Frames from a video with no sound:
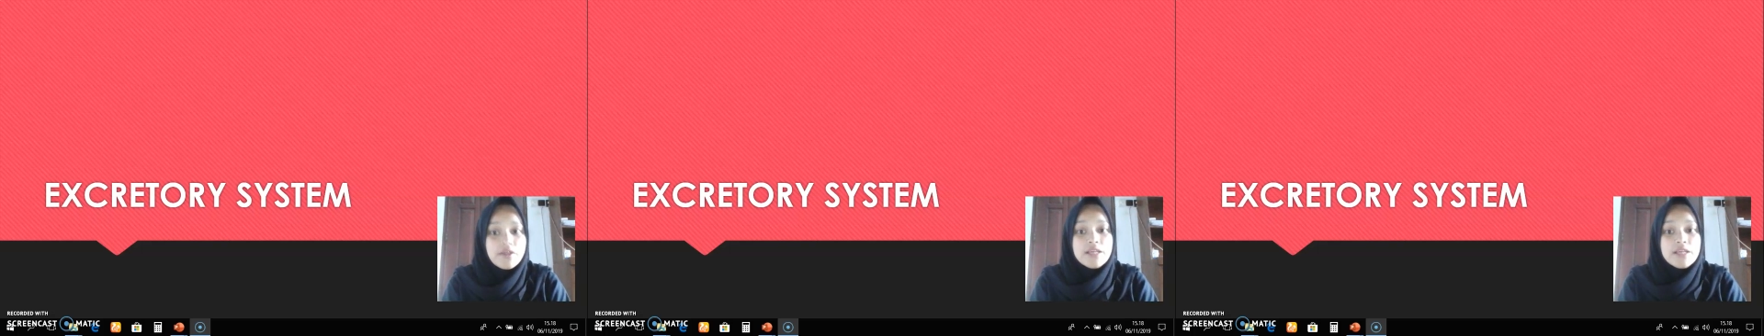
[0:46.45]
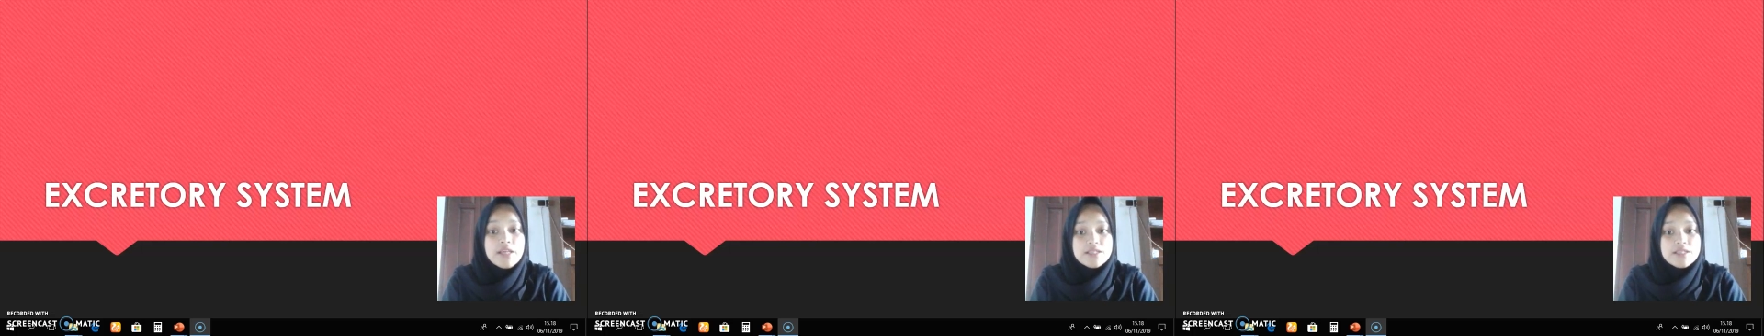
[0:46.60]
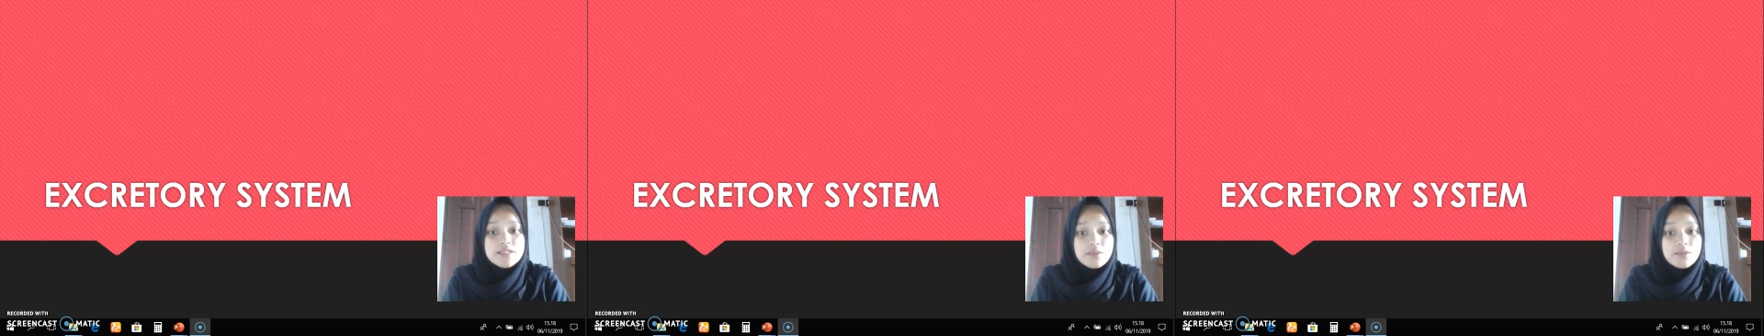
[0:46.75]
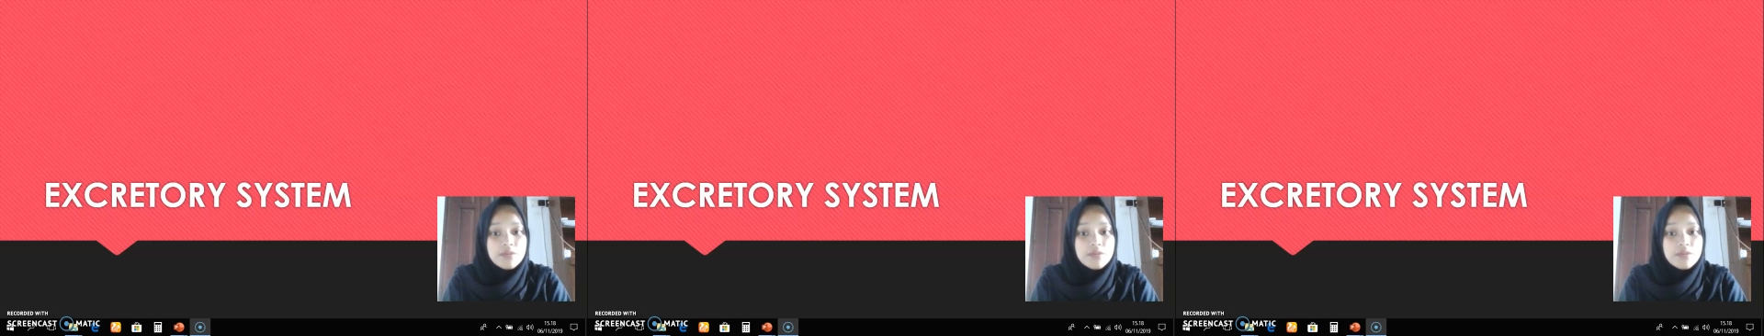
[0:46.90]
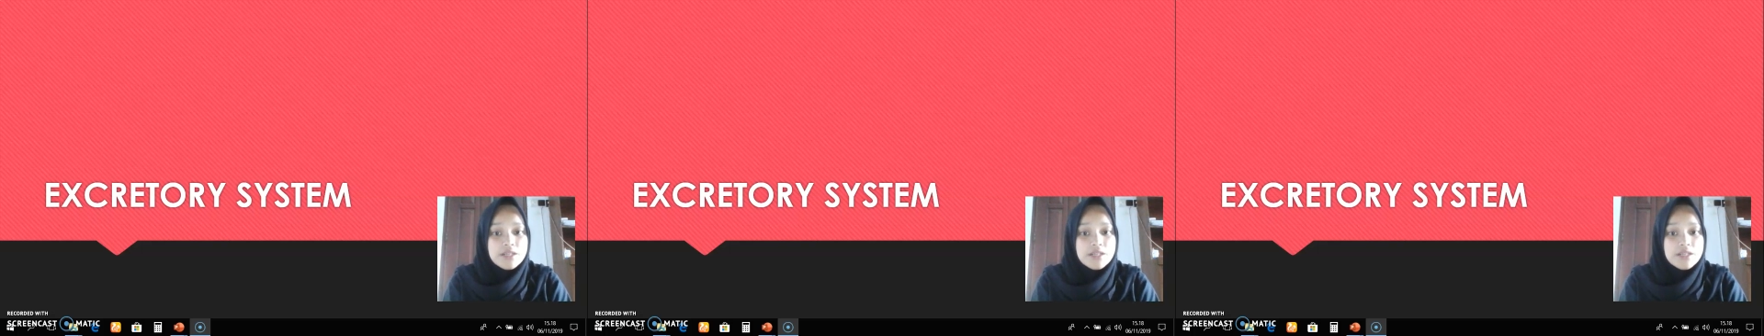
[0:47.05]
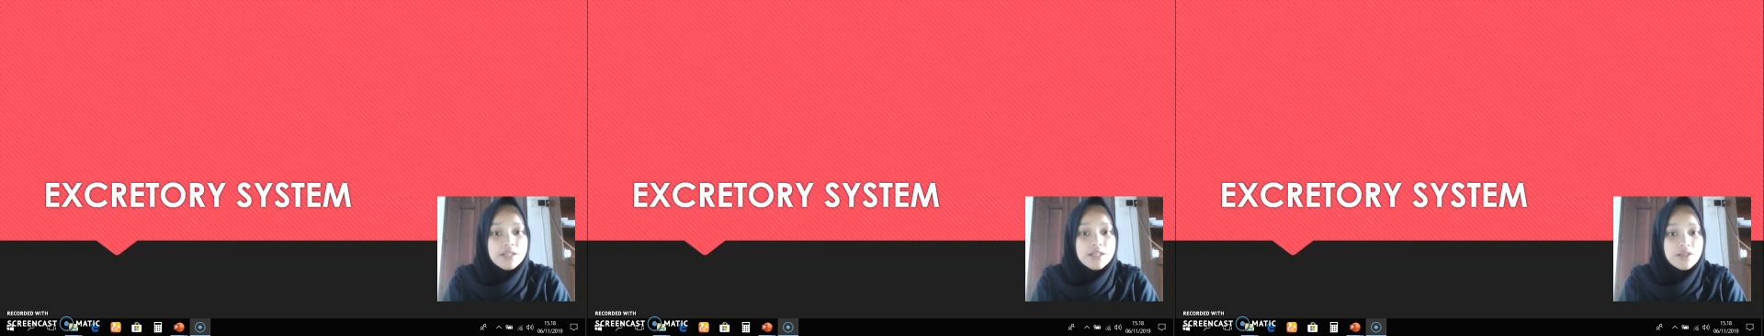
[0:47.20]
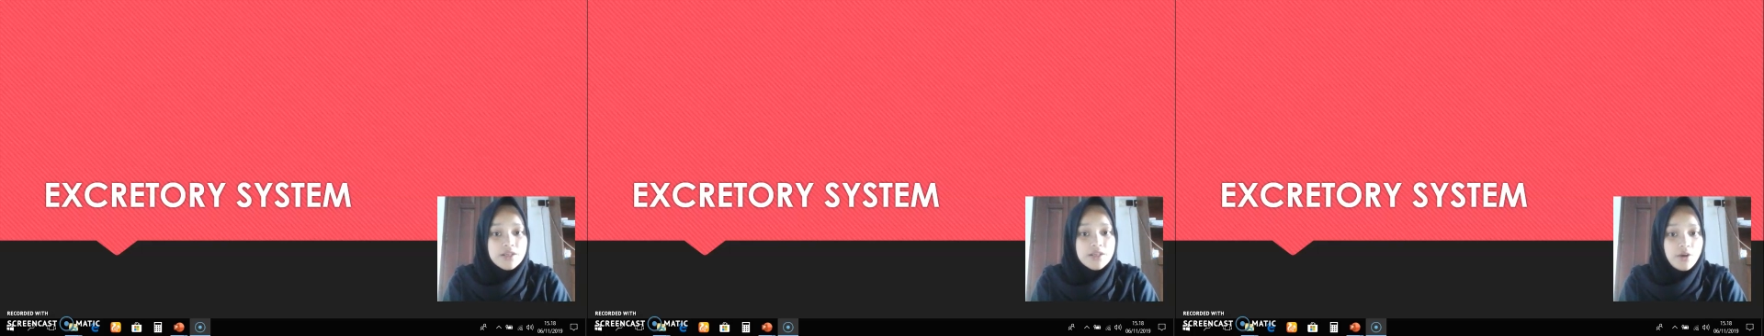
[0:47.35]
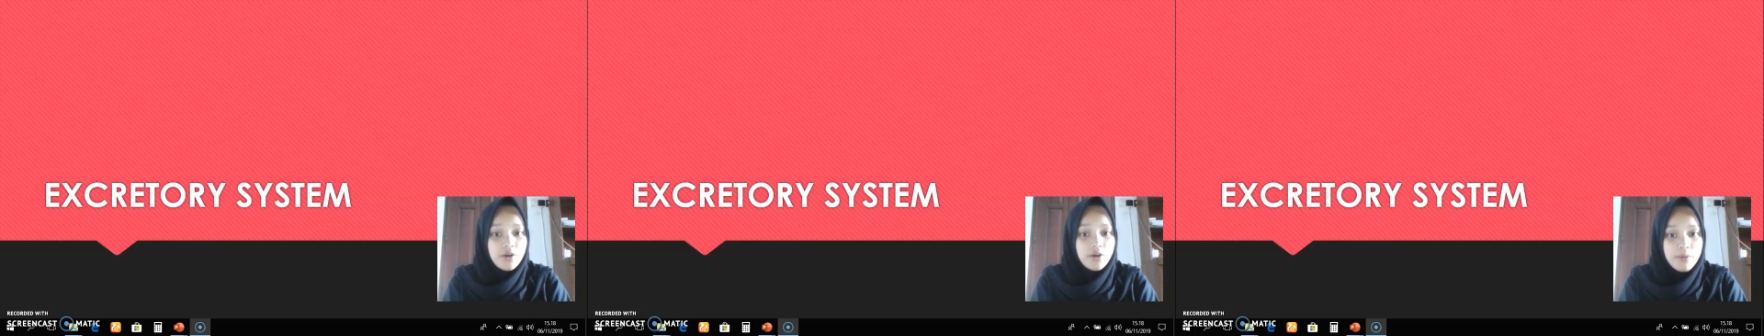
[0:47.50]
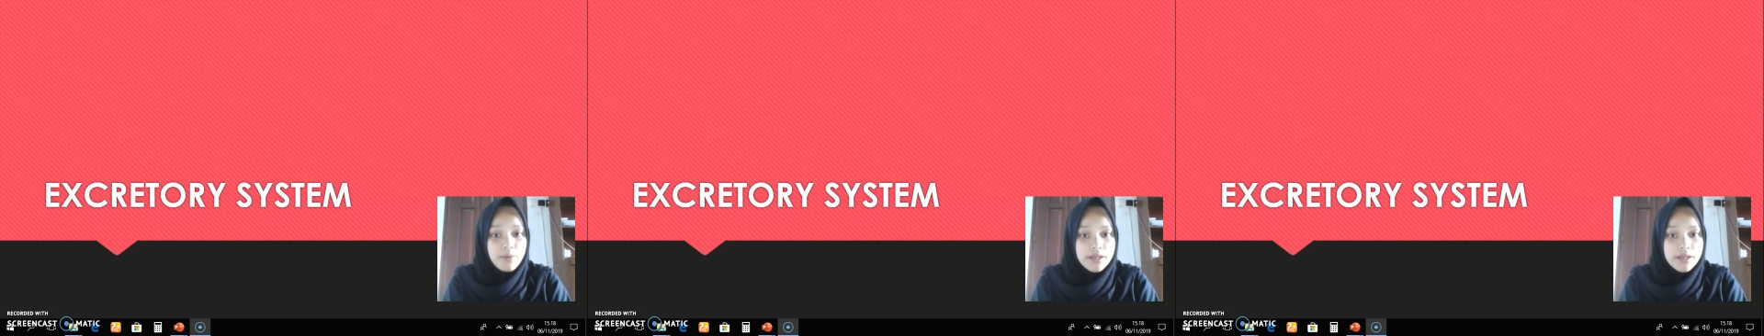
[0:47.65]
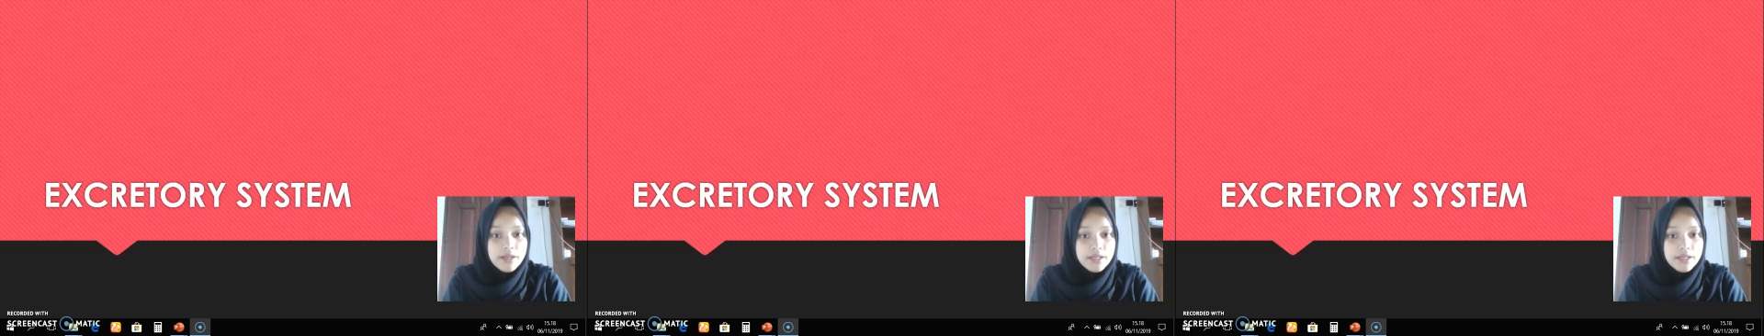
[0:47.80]
substance in your
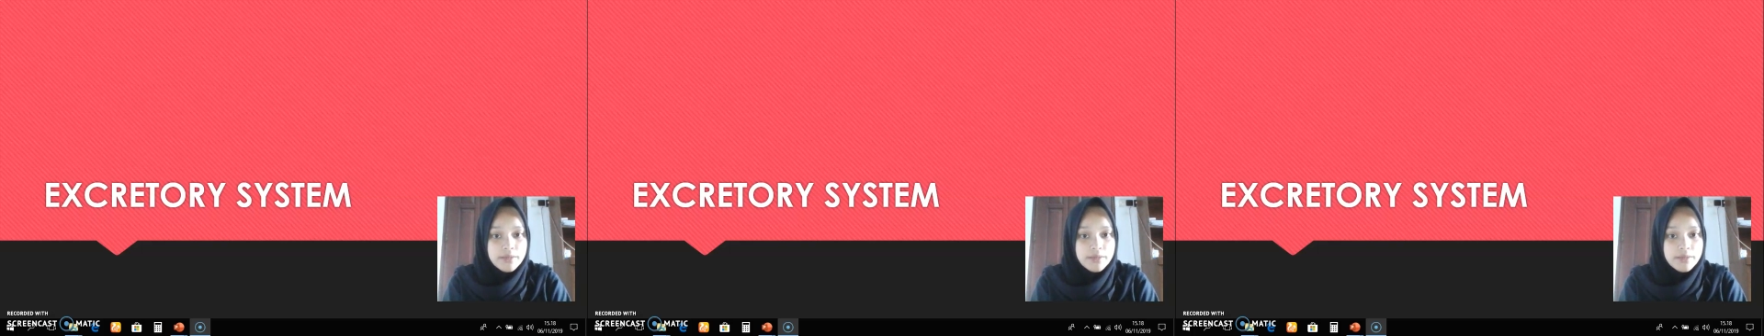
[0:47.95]
body.